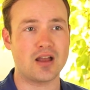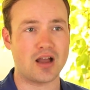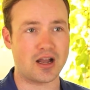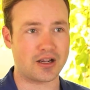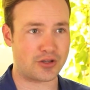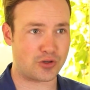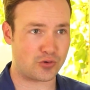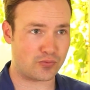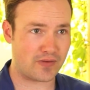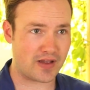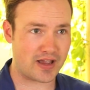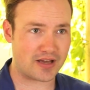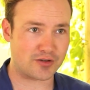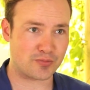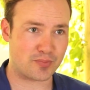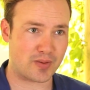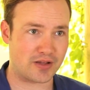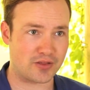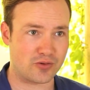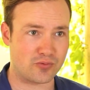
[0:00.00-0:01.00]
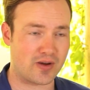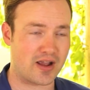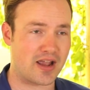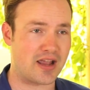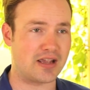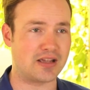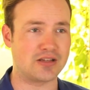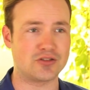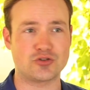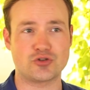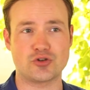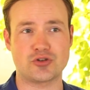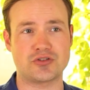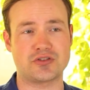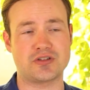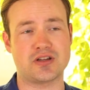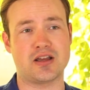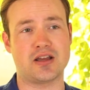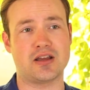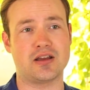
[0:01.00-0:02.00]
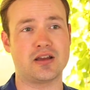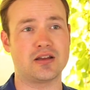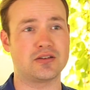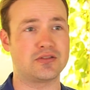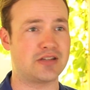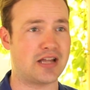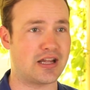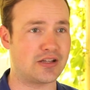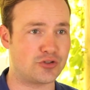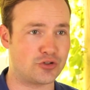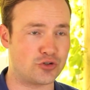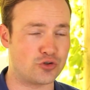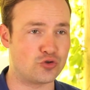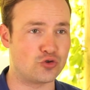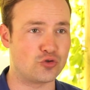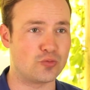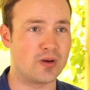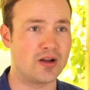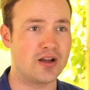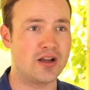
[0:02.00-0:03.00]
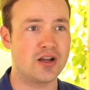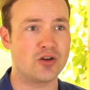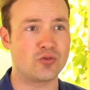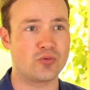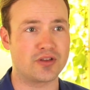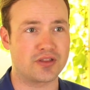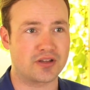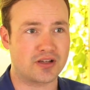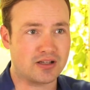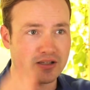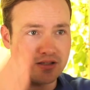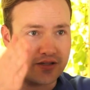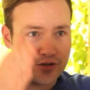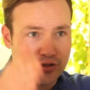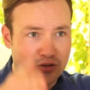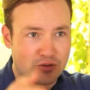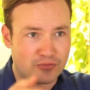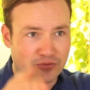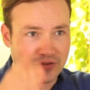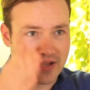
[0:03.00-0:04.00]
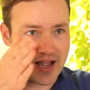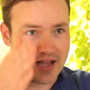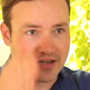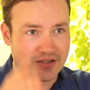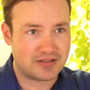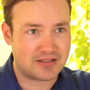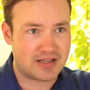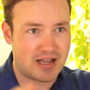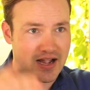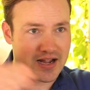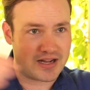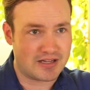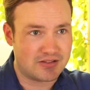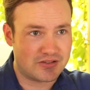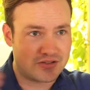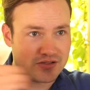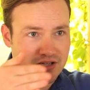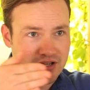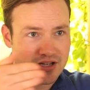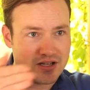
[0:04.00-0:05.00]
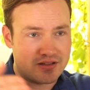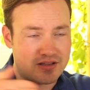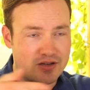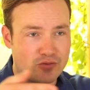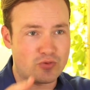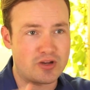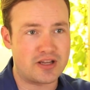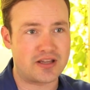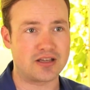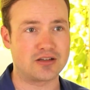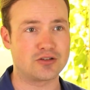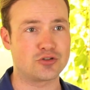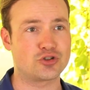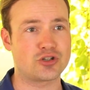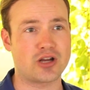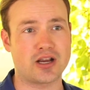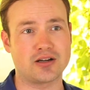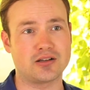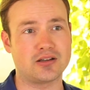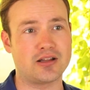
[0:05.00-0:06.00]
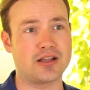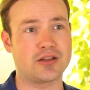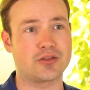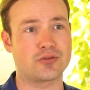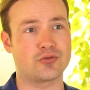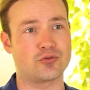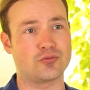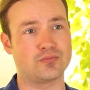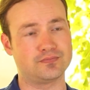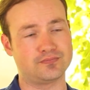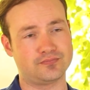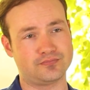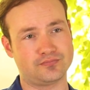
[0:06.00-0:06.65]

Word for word: A cuvette, by the way, is just a test tube with clear flat sides that we can shine a light through.